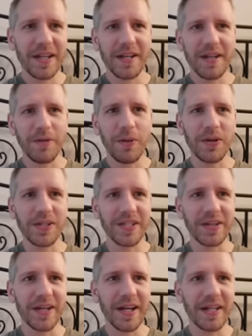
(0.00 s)
Of course,
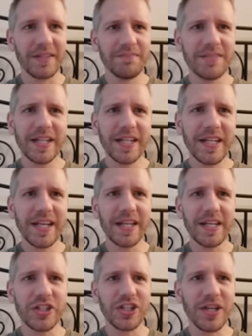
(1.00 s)
I got
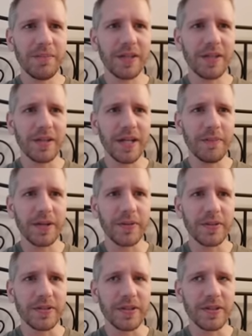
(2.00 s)
a champion epic
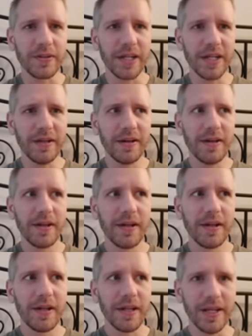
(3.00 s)
one too, right?
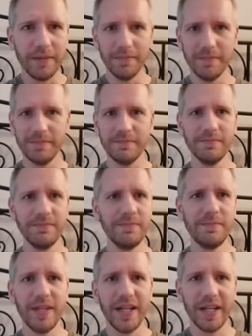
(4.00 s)
Yeah.
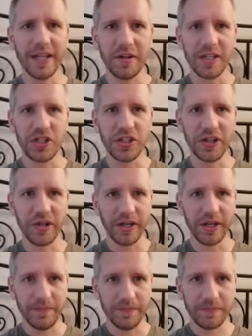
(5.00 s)
And I got
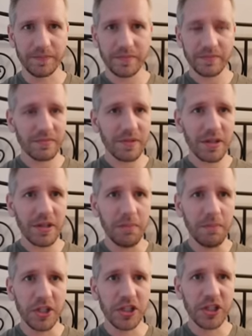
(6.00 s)
legendary.
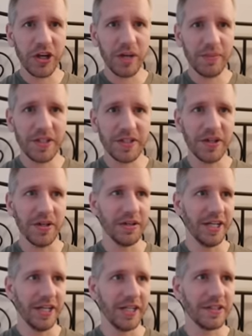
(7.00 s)
bunch of commons, all
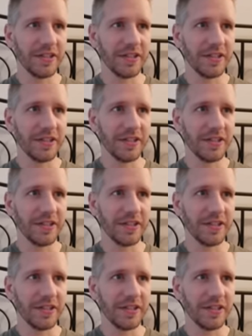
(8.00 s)
that.